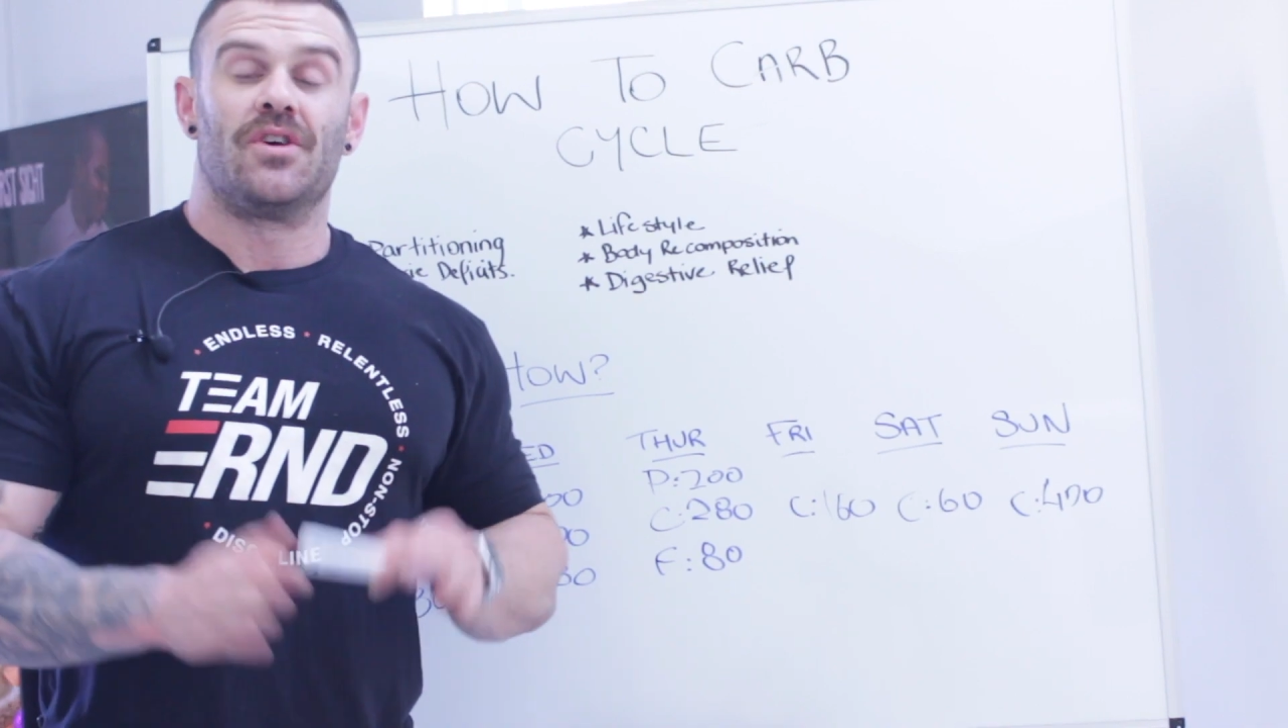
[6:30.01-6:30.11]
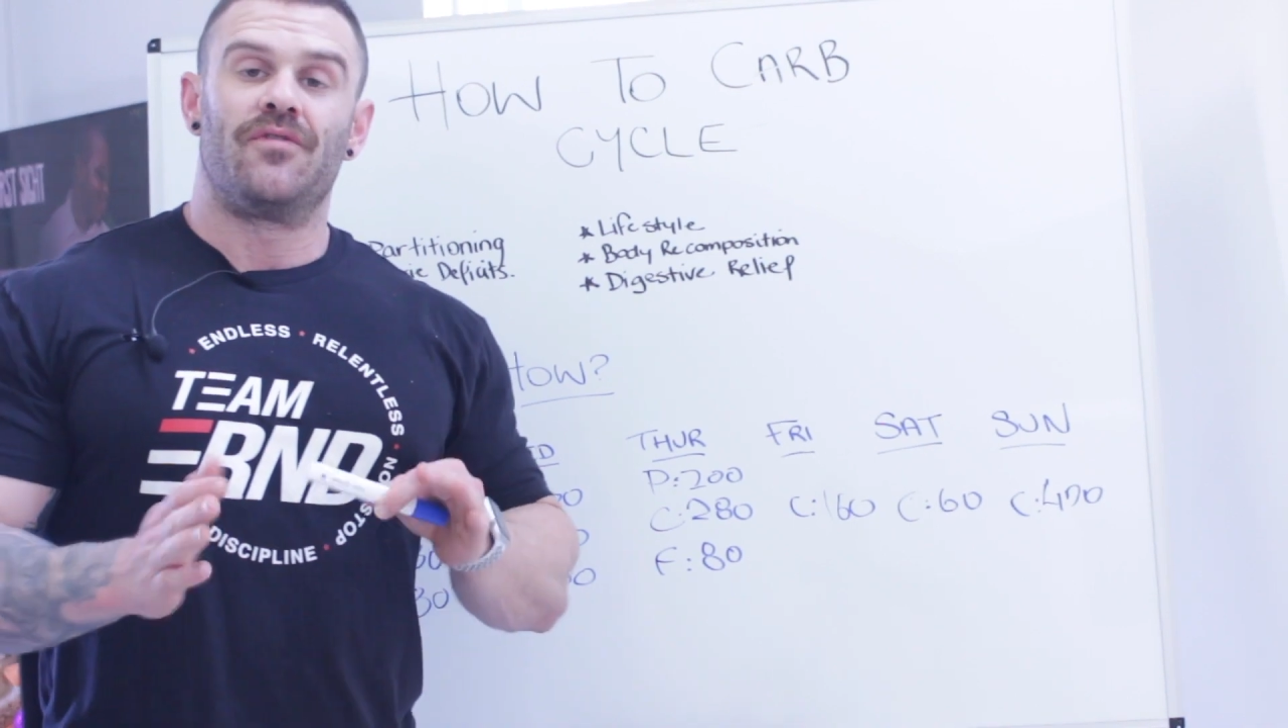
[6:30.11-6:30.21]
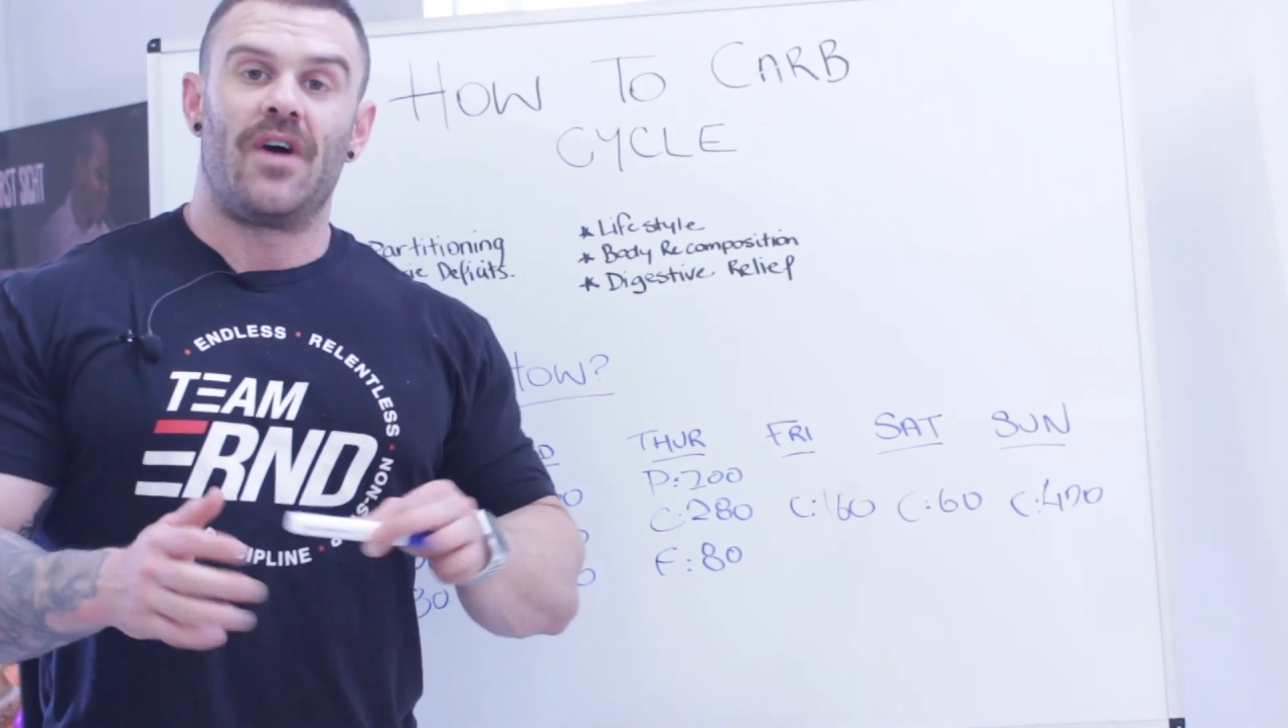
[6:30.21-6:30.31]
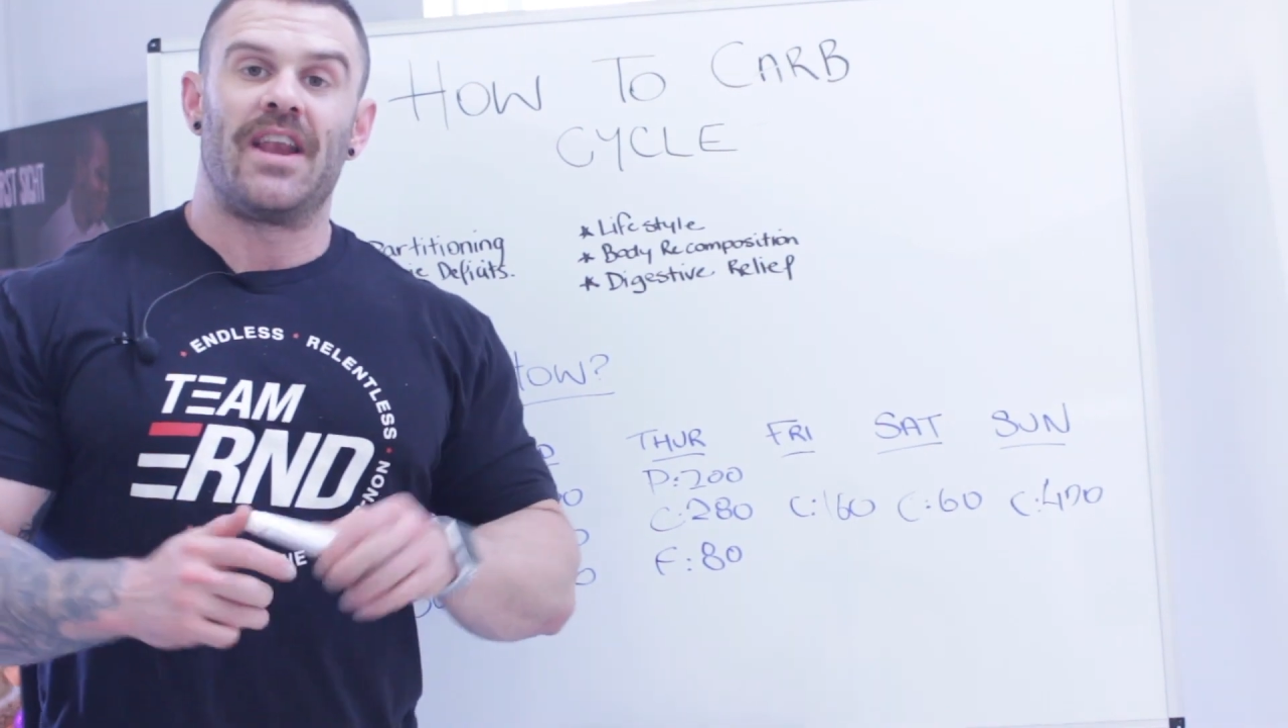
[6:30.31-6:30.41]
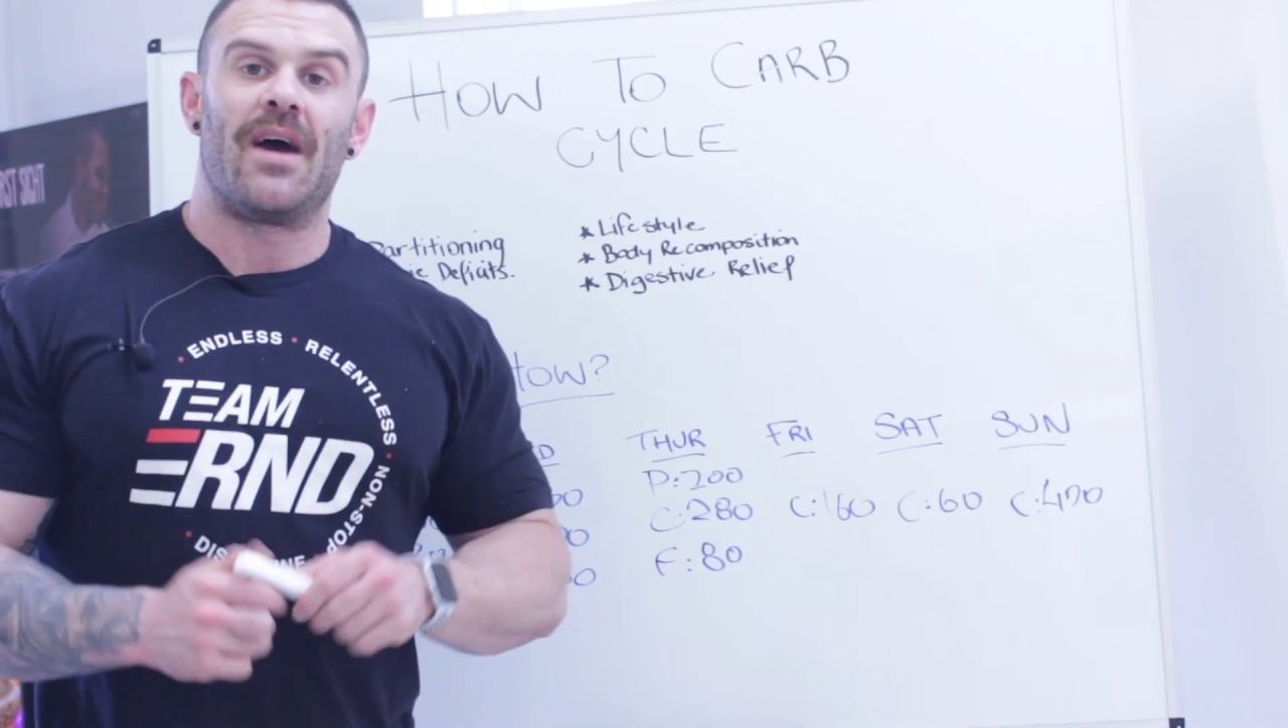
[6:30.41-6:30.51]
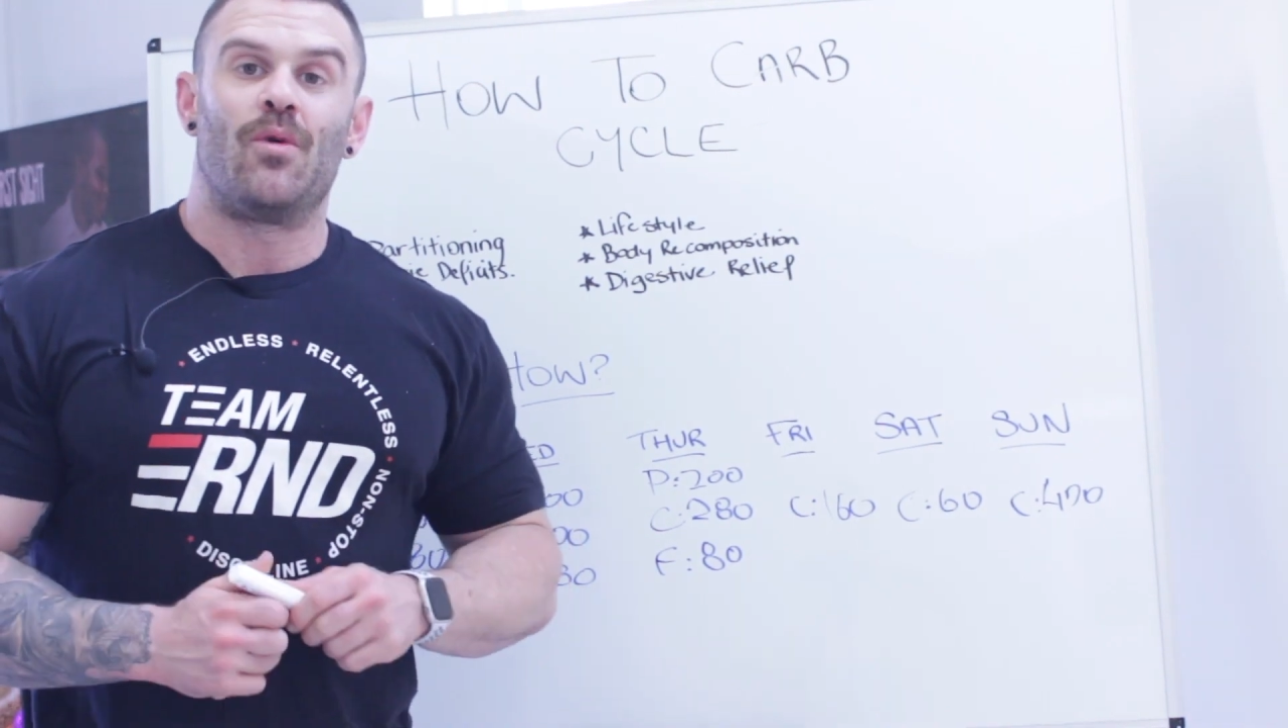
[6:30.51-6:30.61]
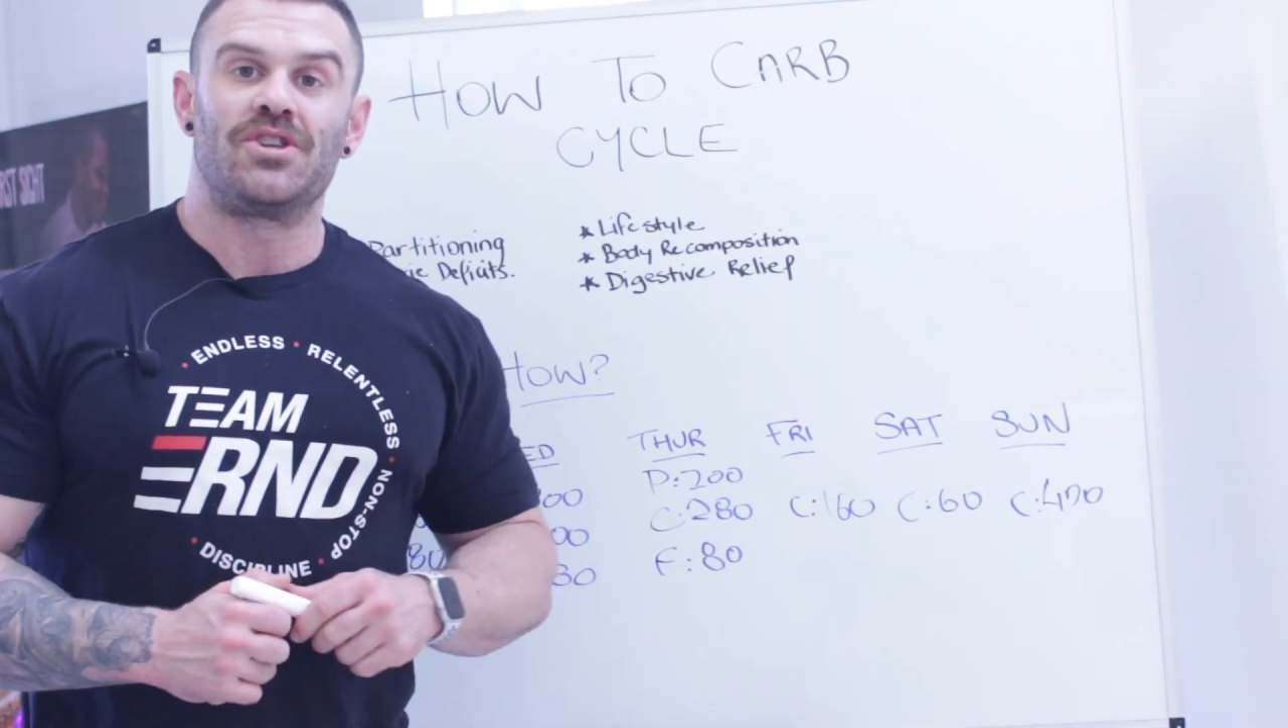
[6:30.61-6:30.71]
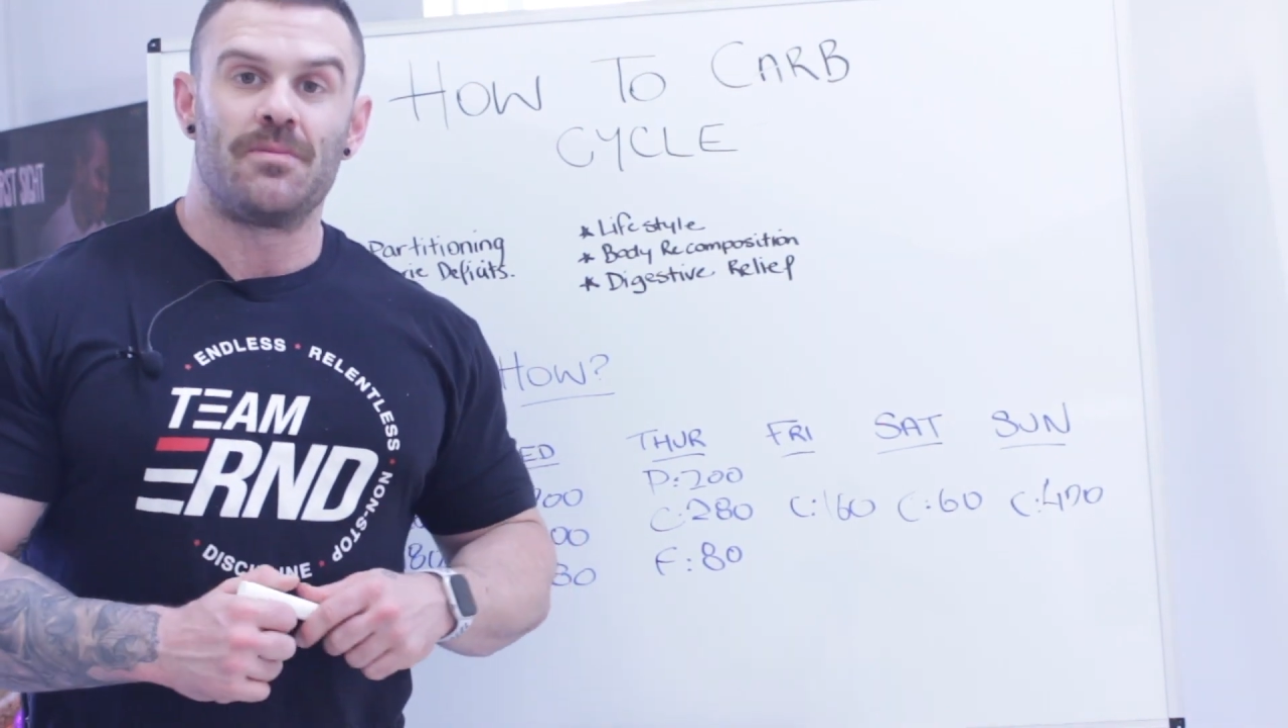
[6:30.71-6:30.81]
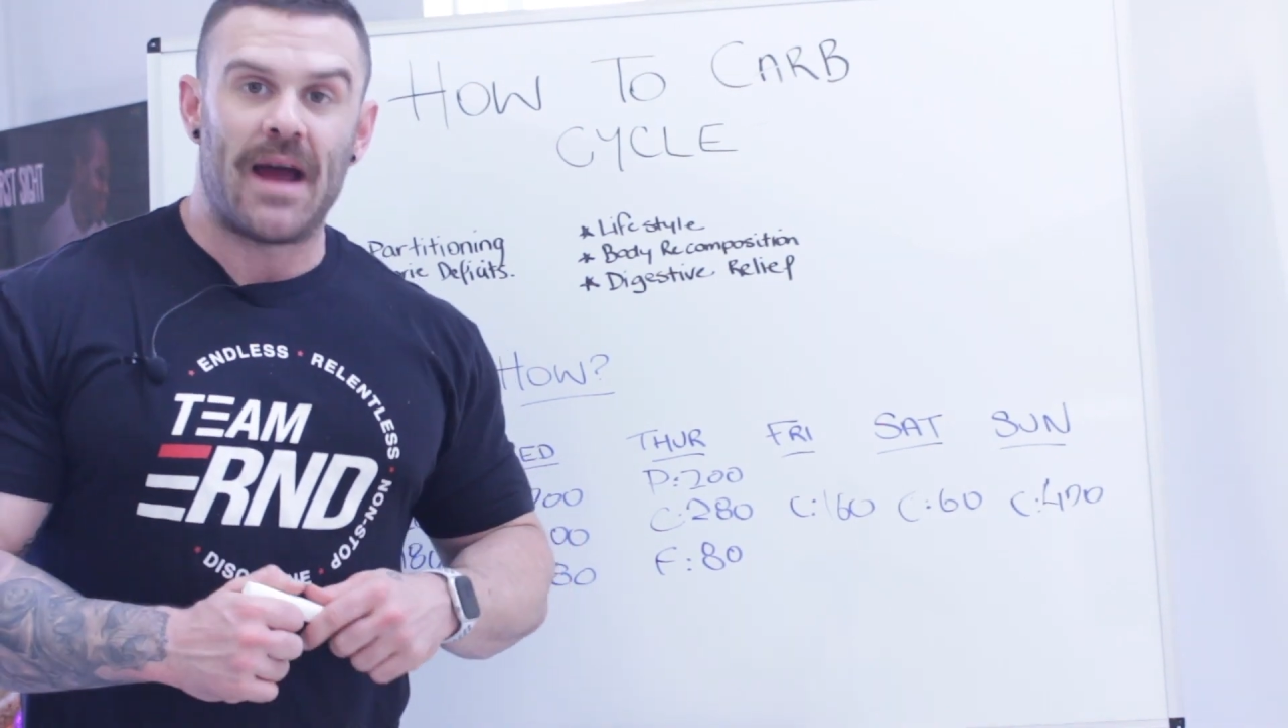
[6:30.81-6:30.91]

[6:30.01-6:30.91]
So find out what